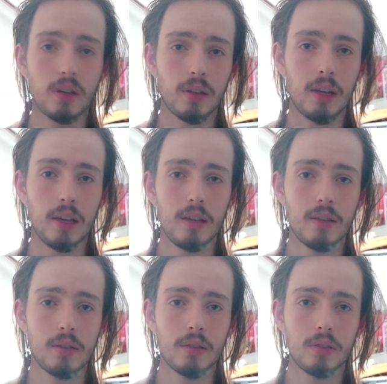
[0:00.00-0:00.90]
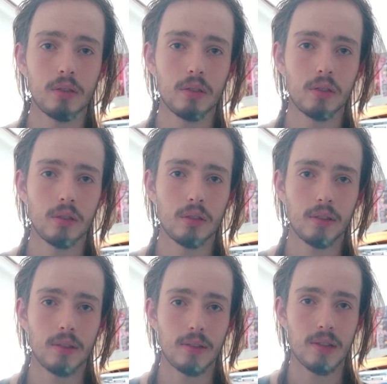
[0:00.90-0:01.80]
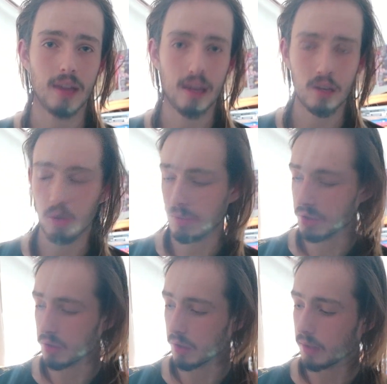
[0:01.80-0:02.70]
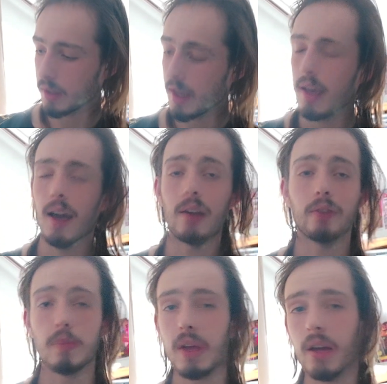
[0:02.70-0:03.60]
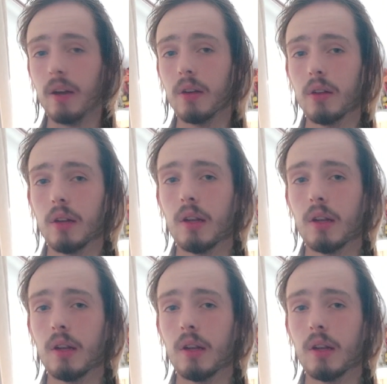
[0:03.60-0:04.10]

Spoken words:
on A. There's the A open string. And from there,